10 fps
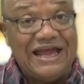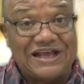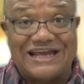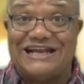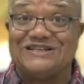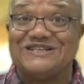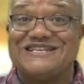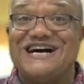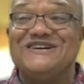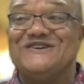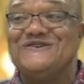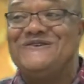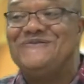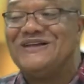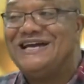Can I just tell
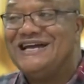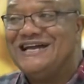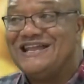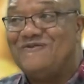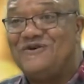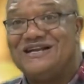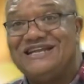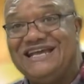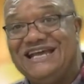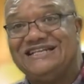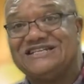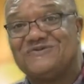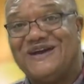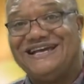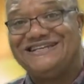you that one of the
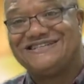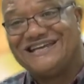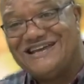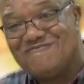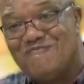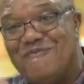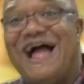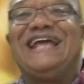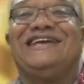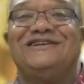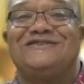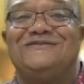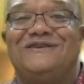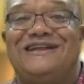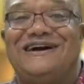easiest ways to get back into
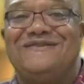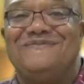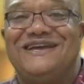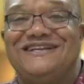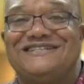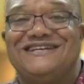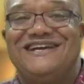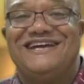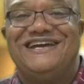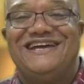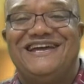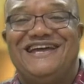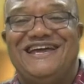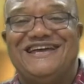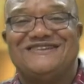alignment
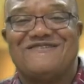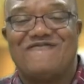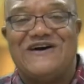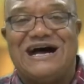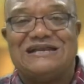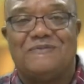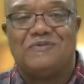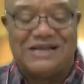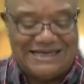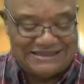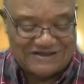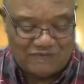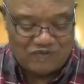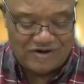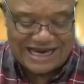is to find a place
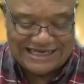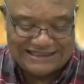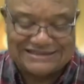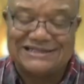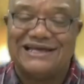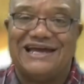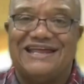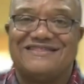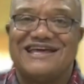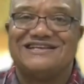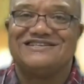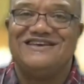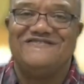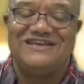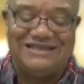of praise and
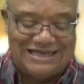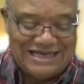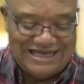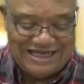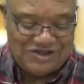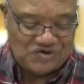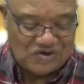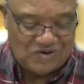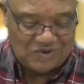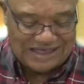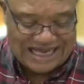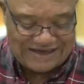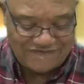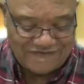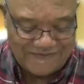thanksgiving in your own life.